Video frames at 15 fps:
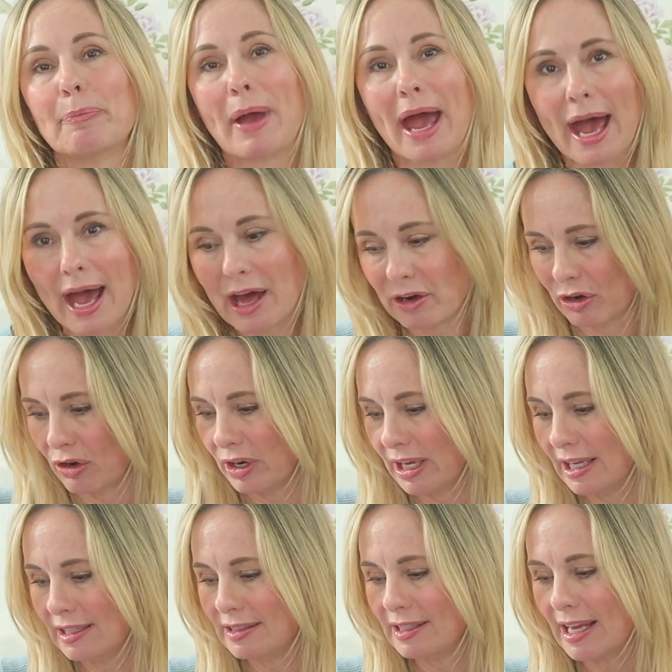pattern
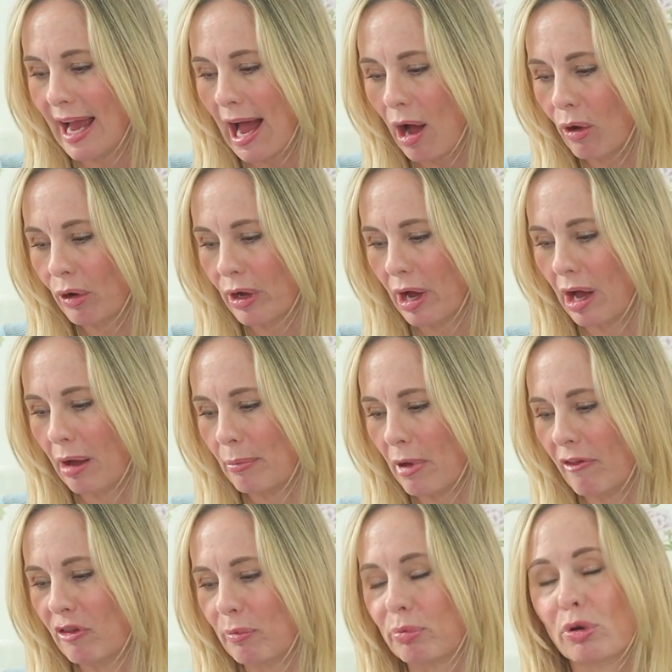is the outcome
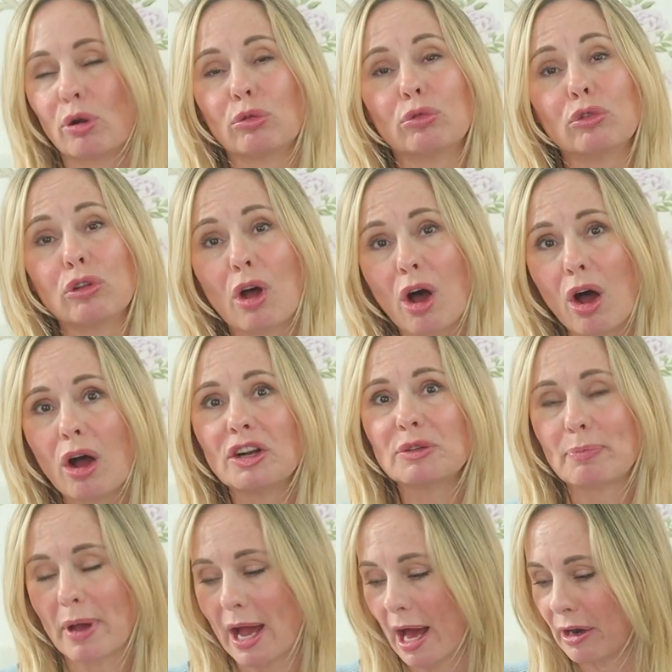of a
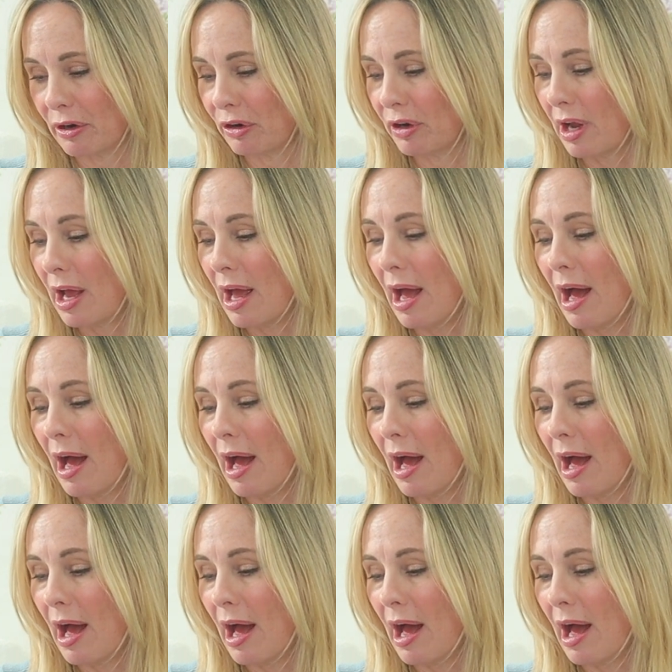prolonged pattern